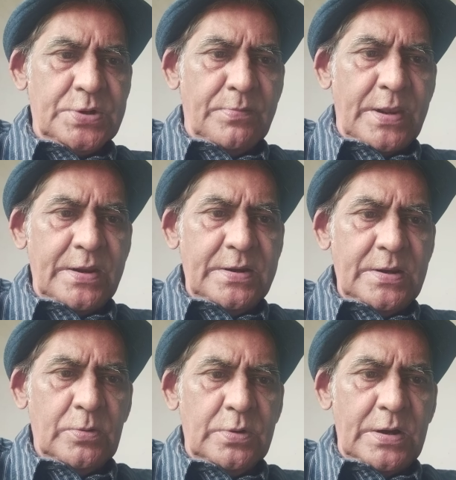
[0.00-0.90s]

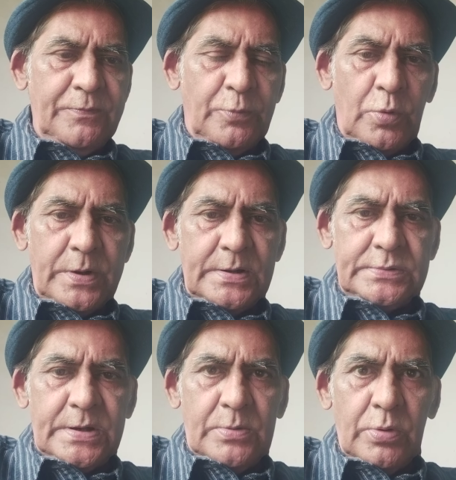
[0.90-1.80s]
Jameri only
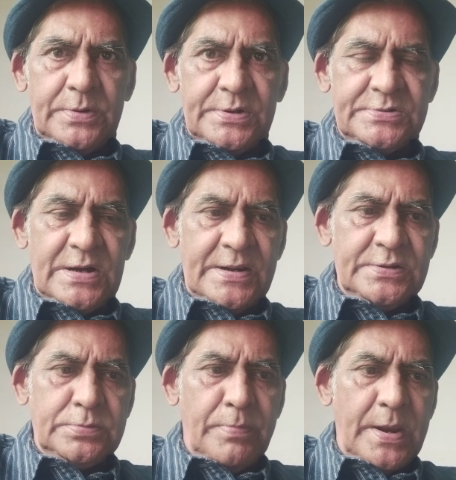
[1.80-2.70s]
4¾
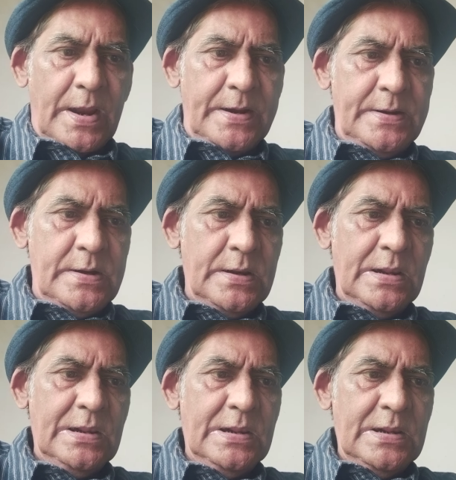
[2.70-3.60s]
length behind.
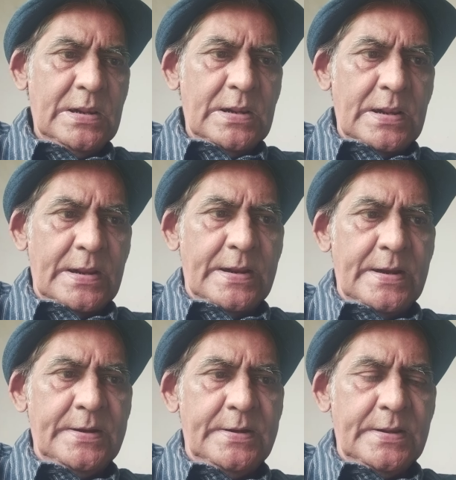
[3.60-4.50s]

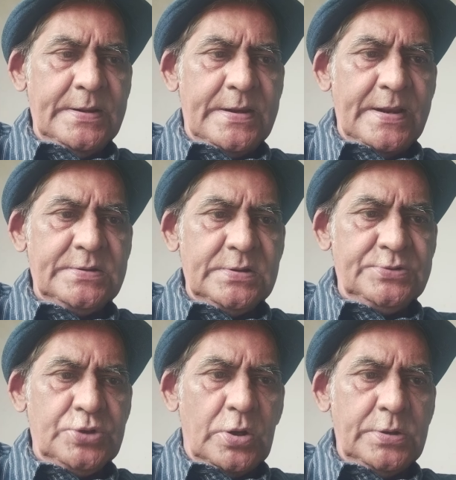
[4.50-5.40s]
And he gets a
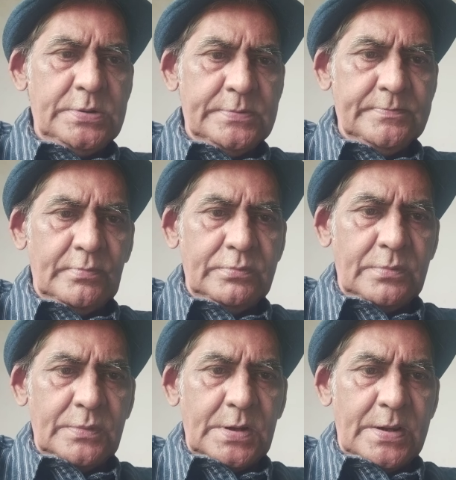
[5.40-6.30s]
John
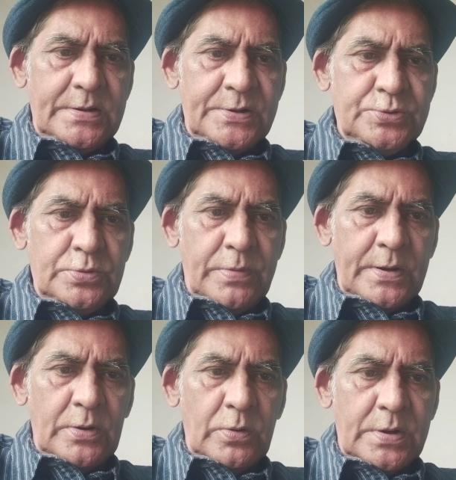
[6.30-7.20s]
and Arjun
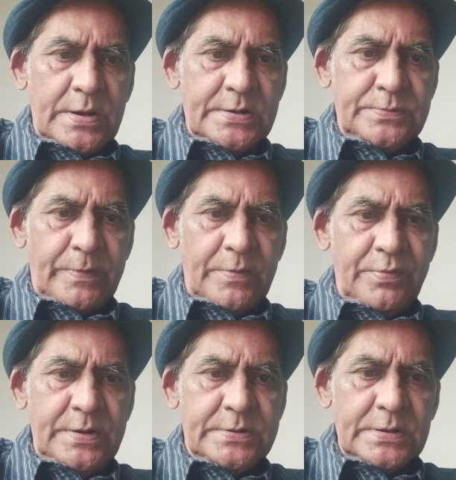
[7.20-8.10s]
Mangalorkar's
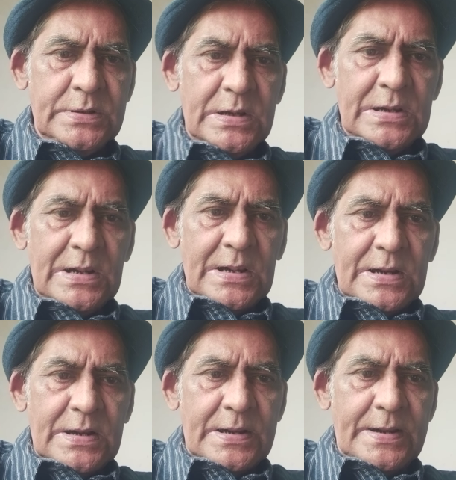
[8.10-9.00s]
favorite.
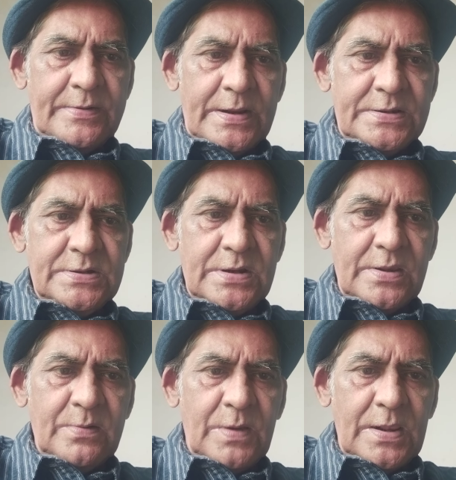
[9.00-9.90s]
And Rajan
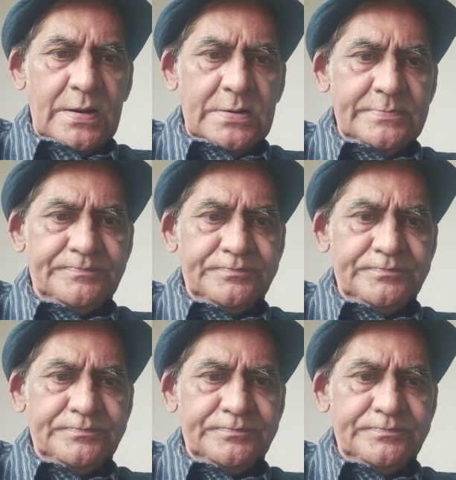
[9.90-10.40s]
Agarwal,